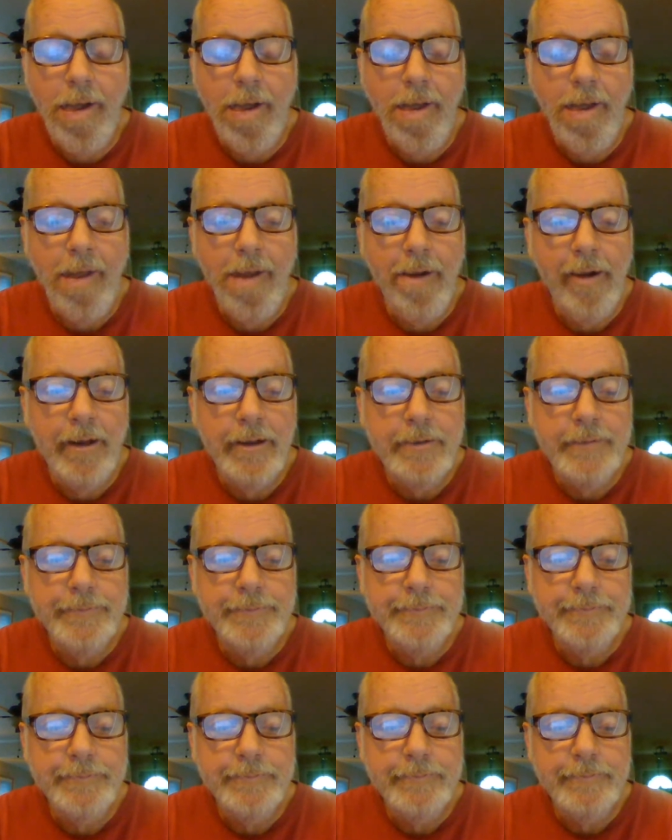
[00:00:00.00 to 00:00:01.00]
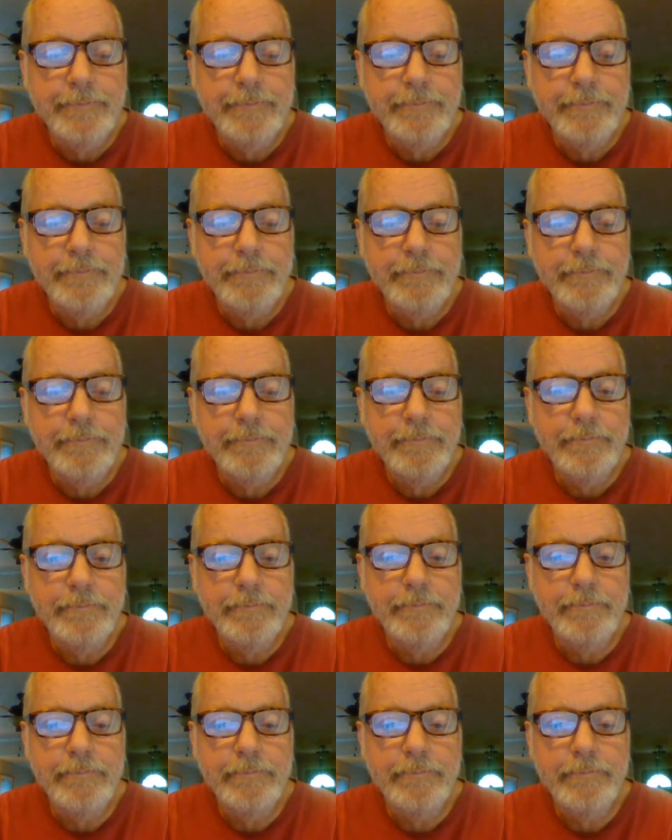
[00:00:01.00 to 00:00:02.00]

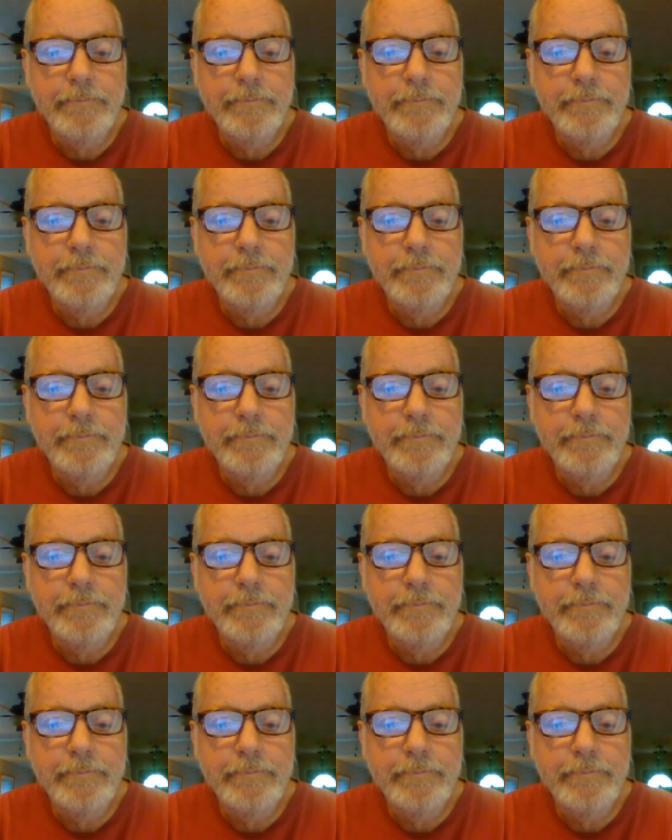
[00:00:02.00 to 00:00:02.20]
[no speech]